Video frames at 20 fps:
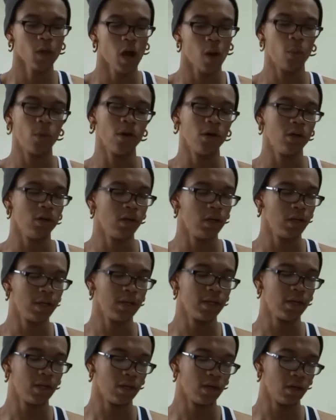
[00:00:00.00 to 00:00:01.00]
I would
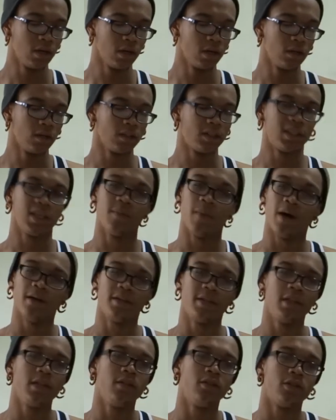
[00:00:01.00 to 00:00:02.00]
see my
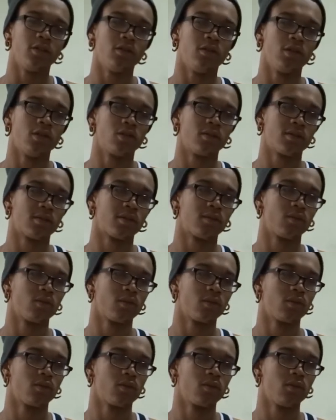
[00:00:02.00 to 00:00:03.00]
teachers
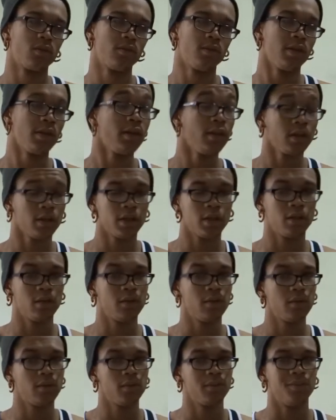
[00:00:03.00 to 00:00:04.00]
literally
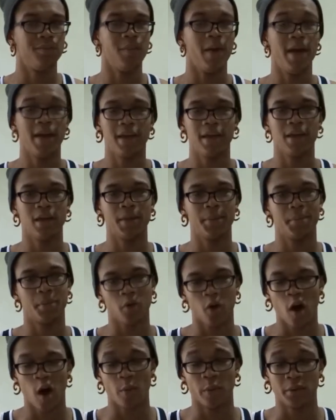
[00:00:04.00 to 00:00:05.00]
making
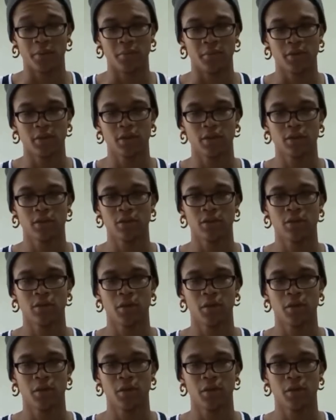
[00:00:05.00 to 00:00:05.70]
problems.